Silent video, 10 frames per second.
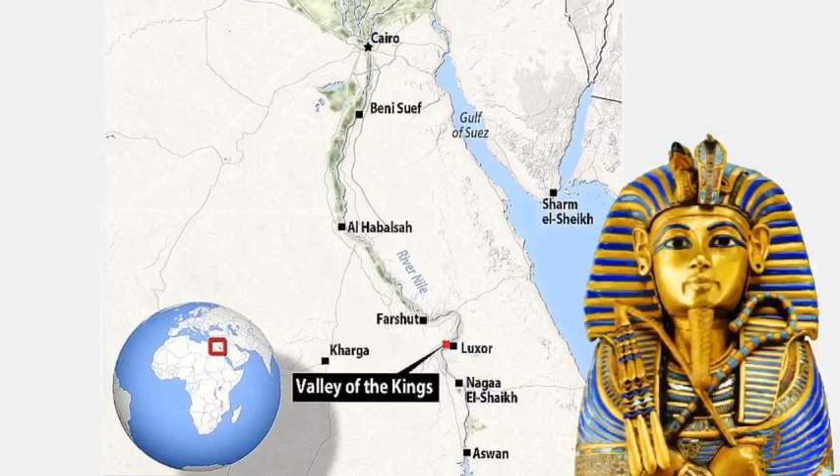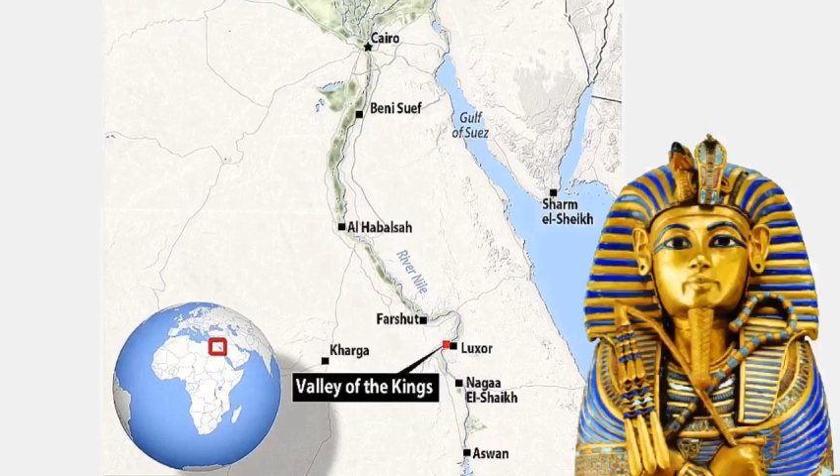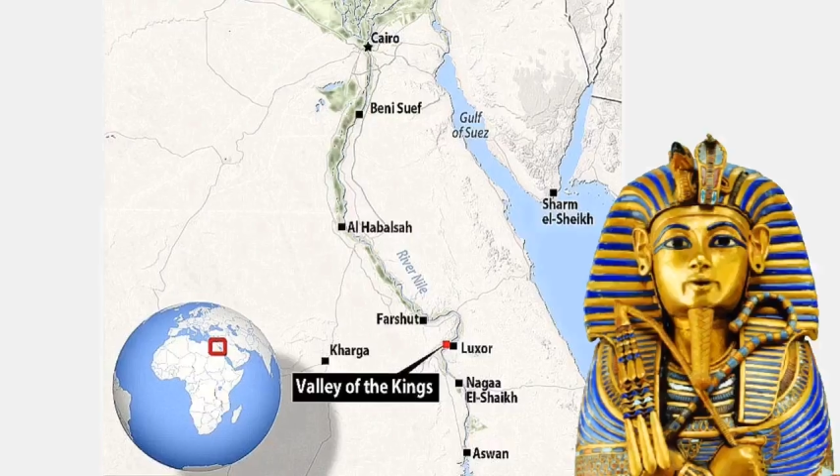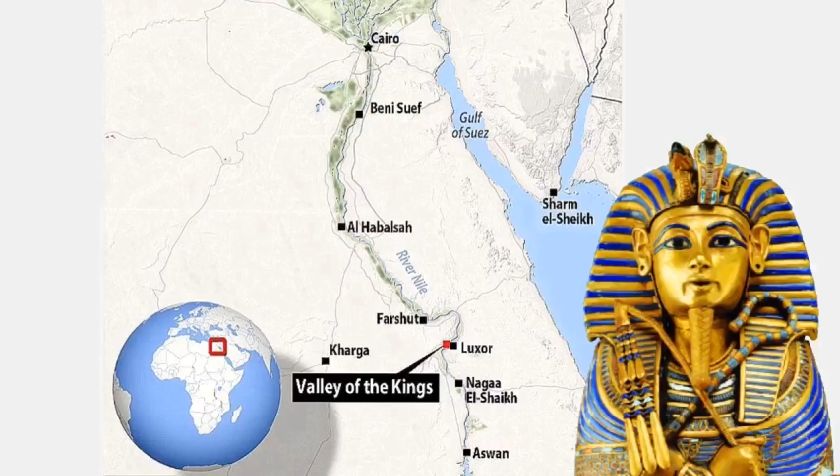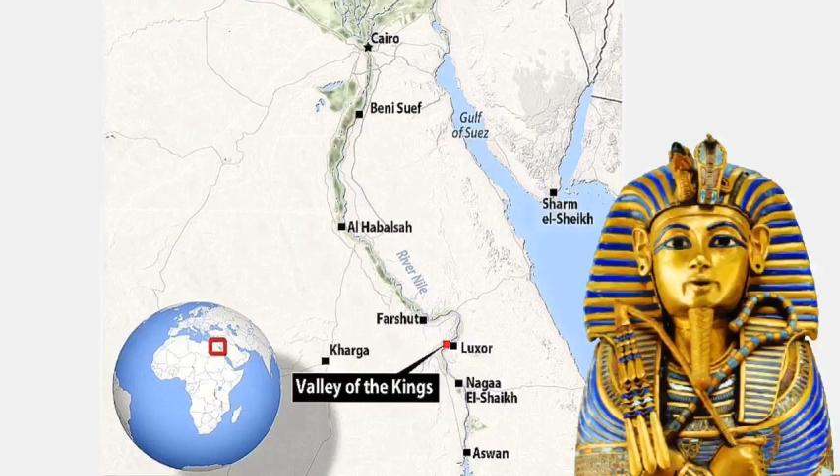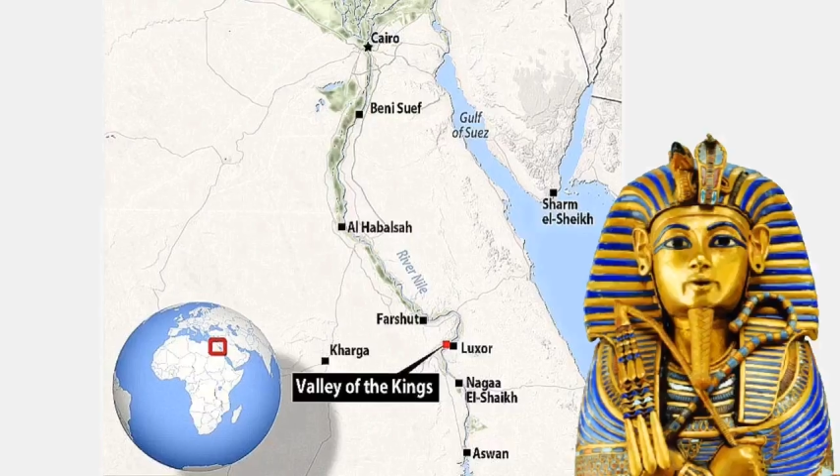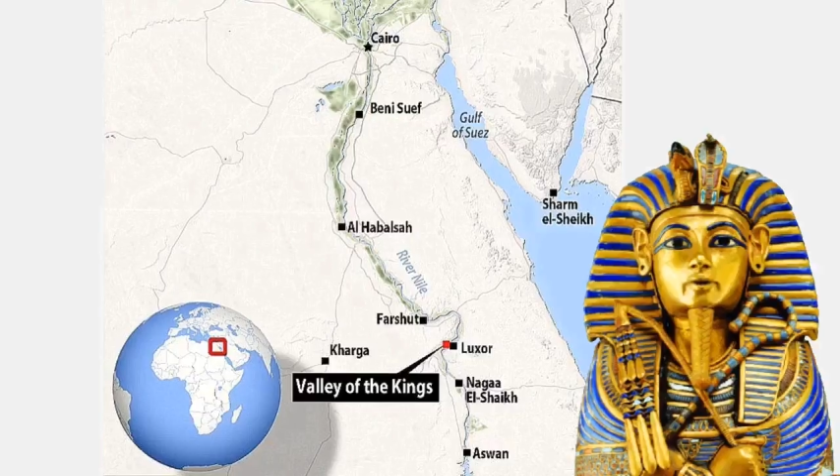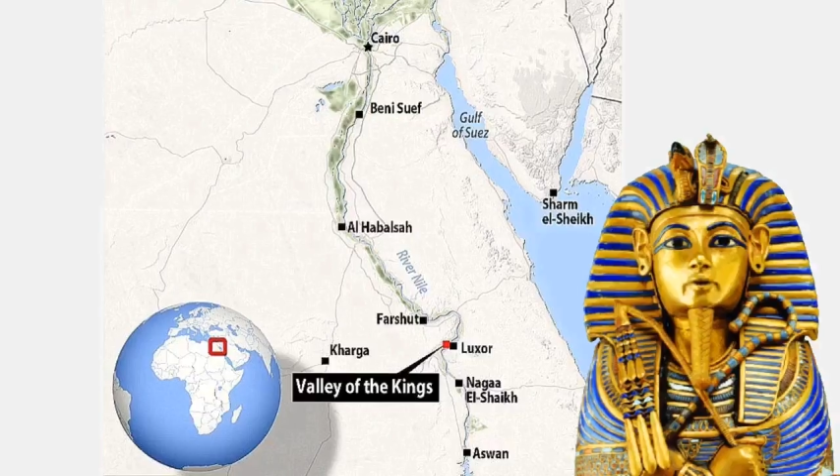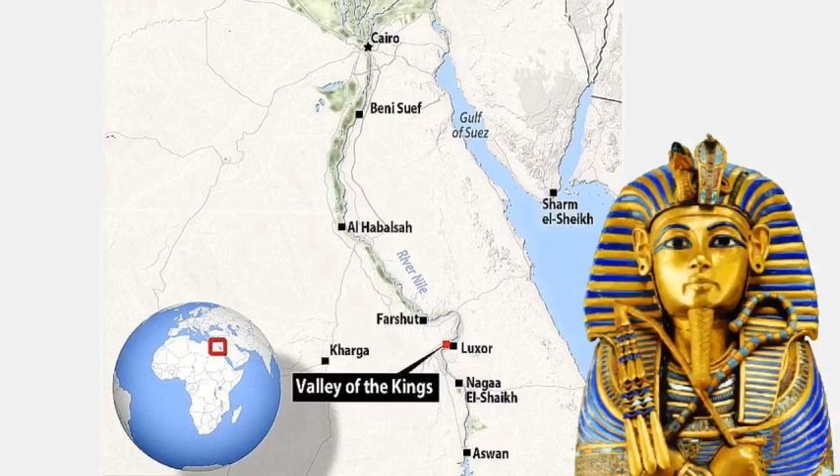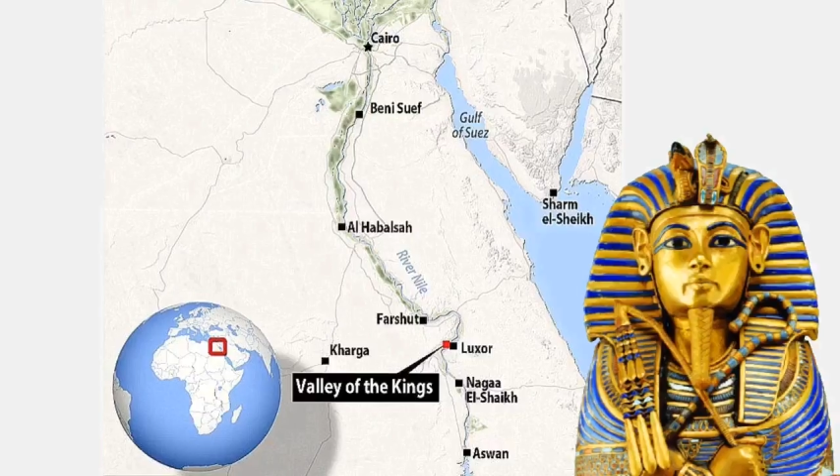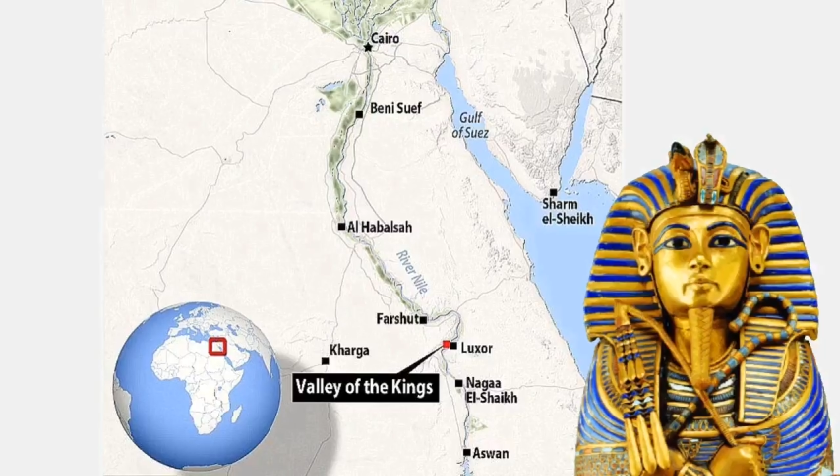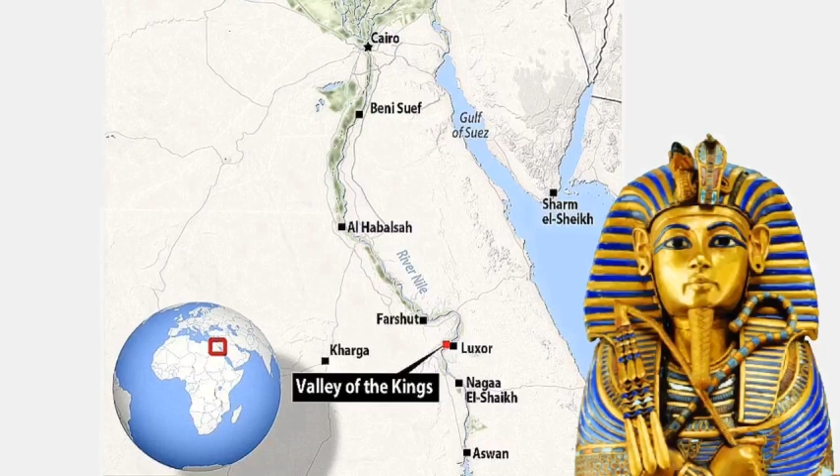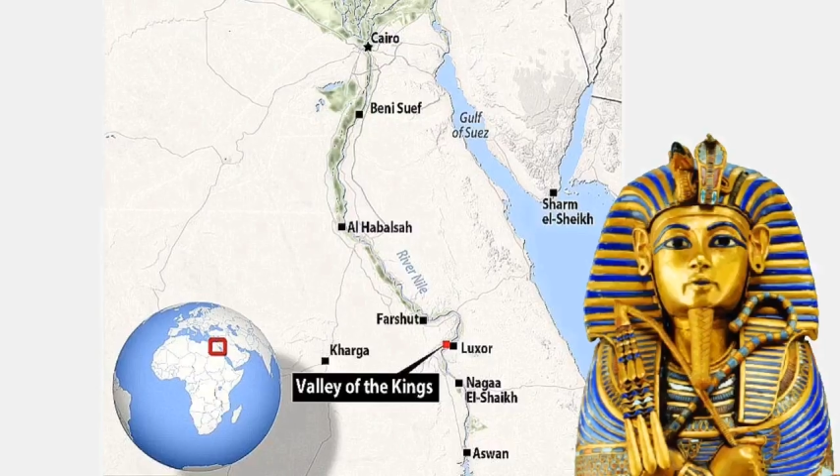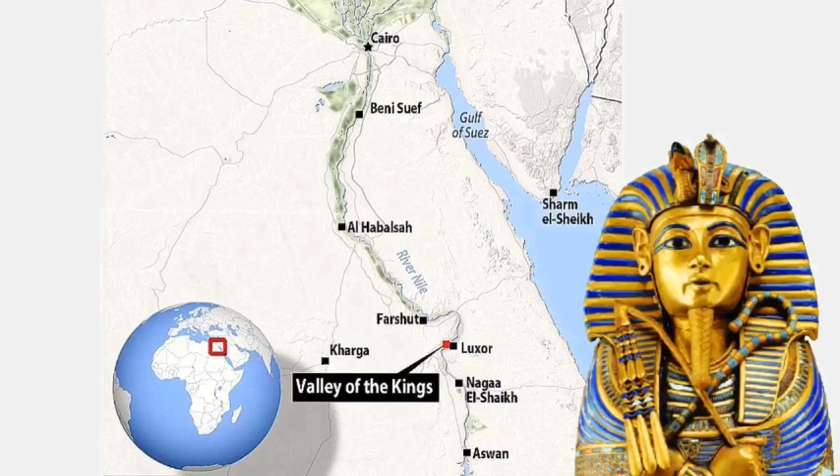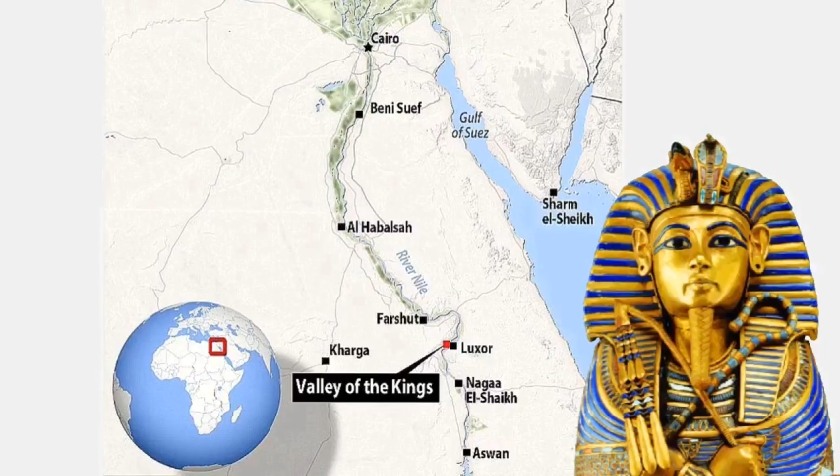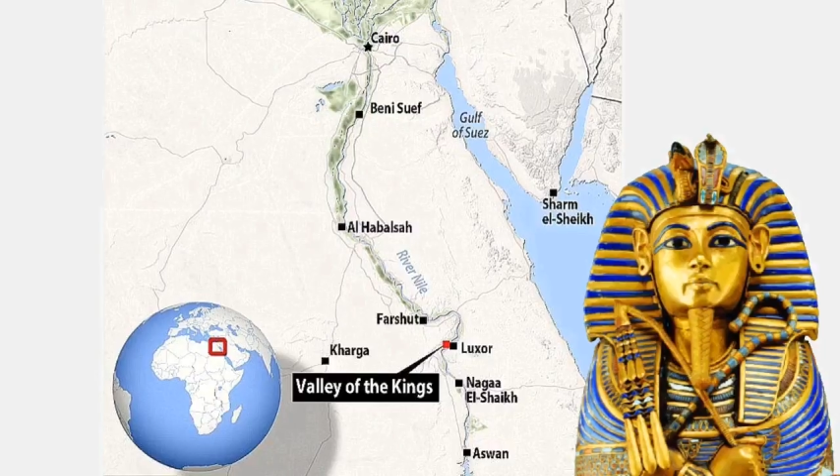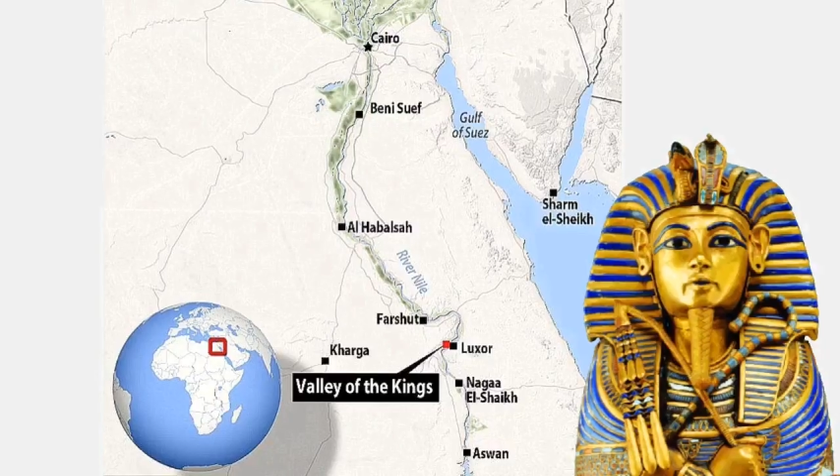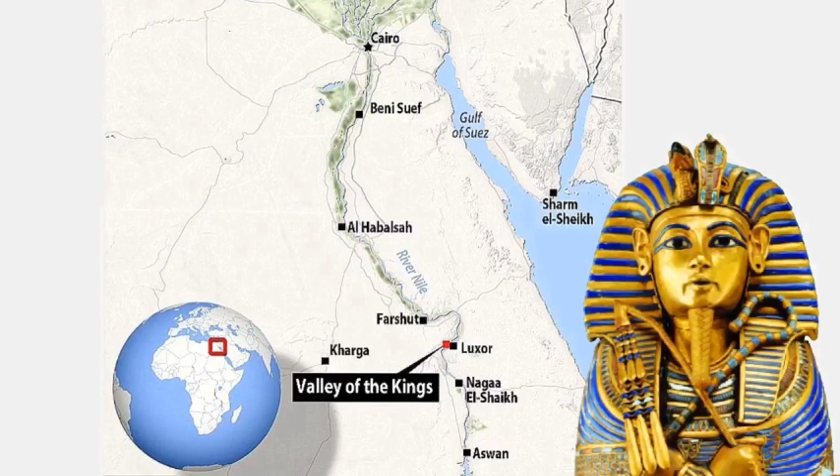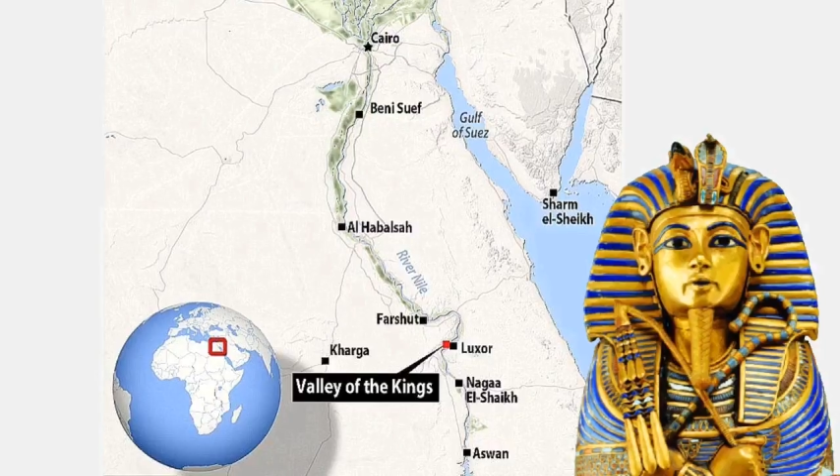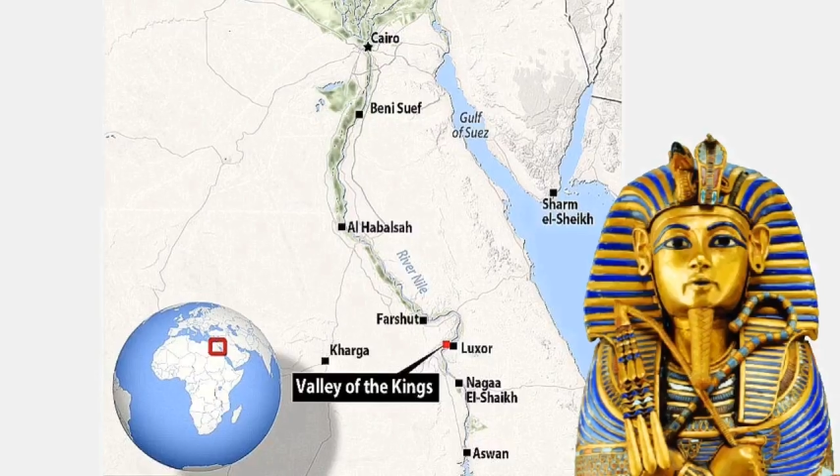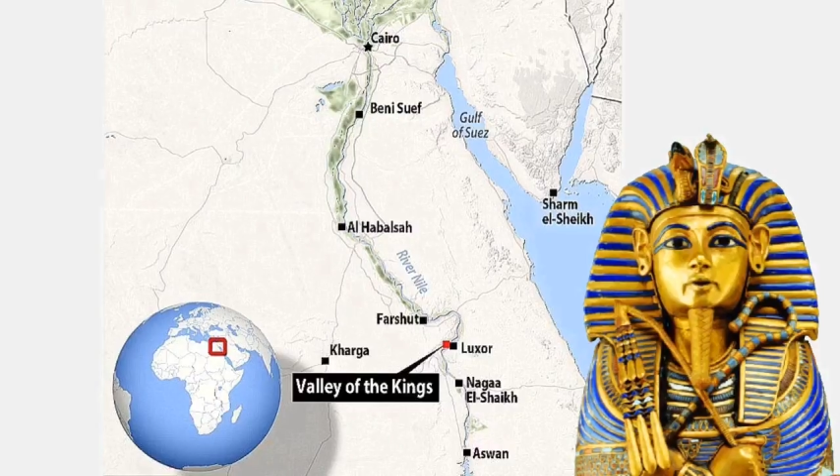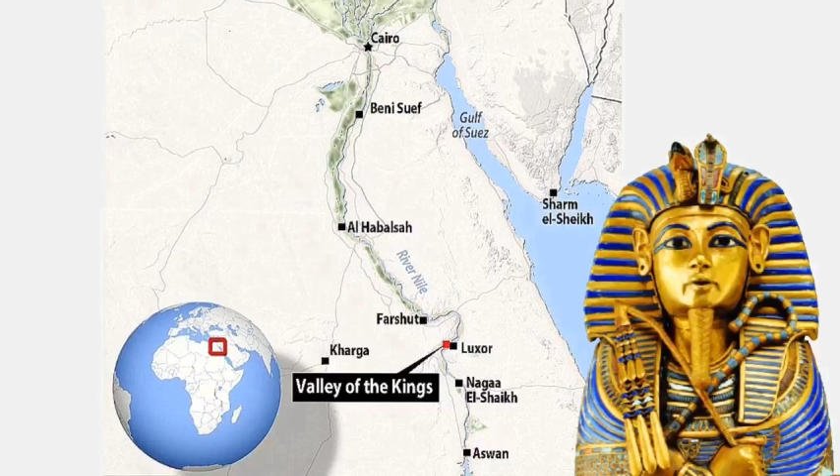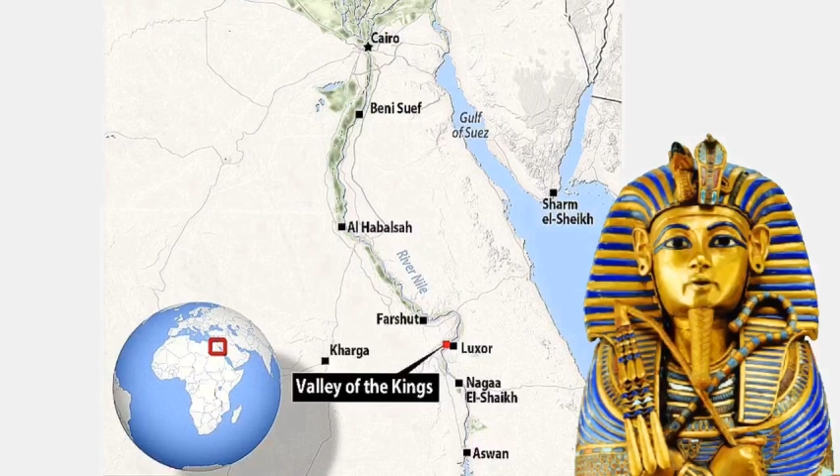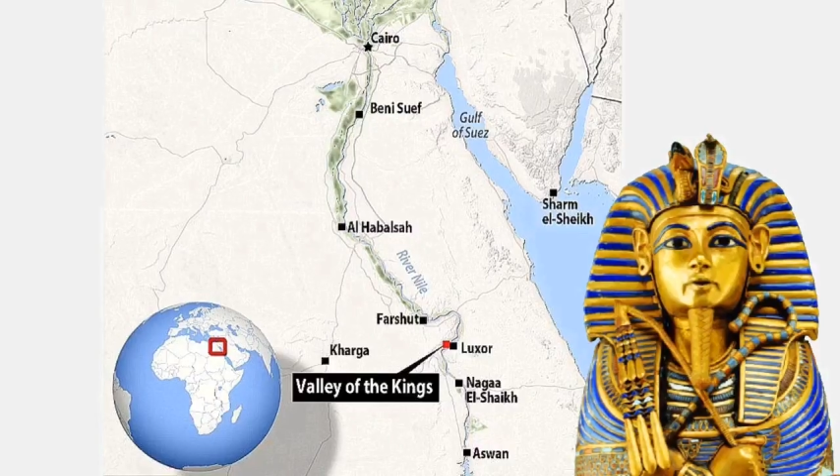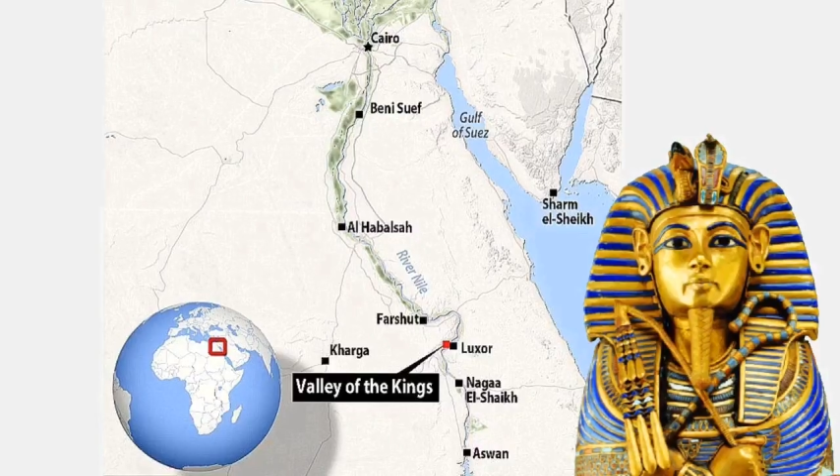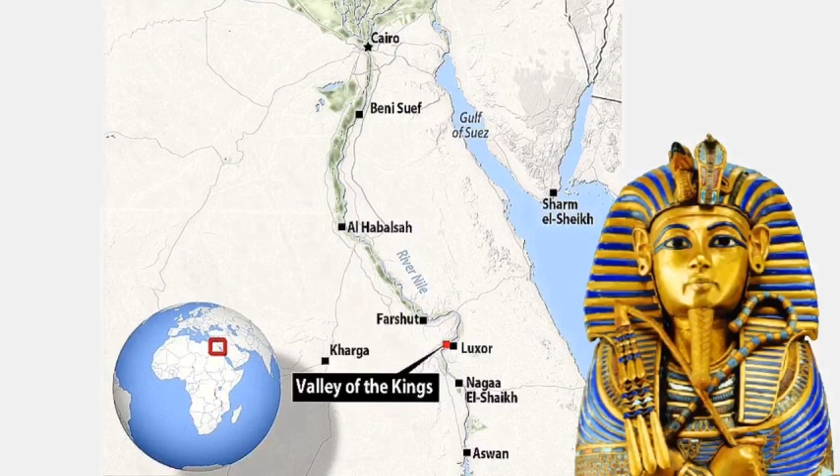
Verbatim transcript: my name is King Tutankhamun.